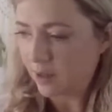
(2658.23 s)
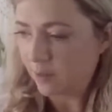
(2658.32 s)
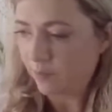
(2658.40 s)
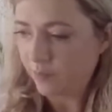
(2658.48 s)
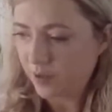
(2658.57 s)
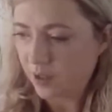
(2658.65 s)

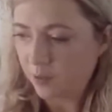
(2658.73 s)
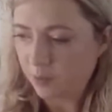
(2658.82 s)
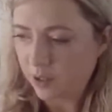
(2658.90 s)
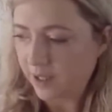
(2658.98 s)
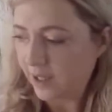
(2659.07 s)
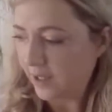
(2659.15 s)
Okay, we
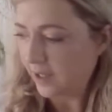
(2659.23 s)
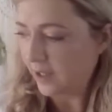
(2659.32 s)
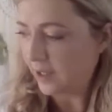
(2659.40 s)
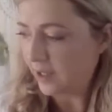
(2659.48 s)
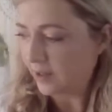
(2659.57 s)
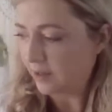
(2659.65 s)
kept getting
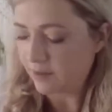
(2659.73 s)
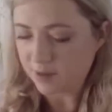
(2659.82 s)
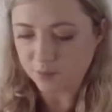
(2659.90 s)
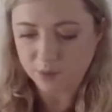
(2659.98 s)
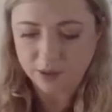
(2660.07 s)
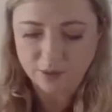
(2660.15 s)
the
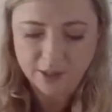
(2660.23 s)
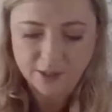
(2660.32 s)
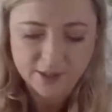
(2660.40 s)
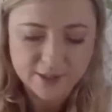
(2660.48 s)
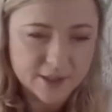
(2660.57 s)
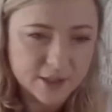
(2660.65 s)

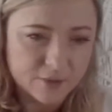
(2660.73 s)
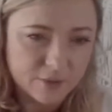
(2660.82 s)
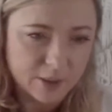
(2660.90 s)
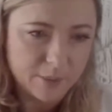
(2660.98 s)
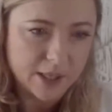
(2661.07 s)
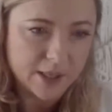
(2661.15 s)
planning
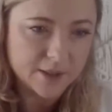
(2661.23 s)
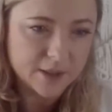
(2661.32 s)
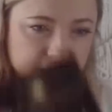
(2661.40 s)
card there as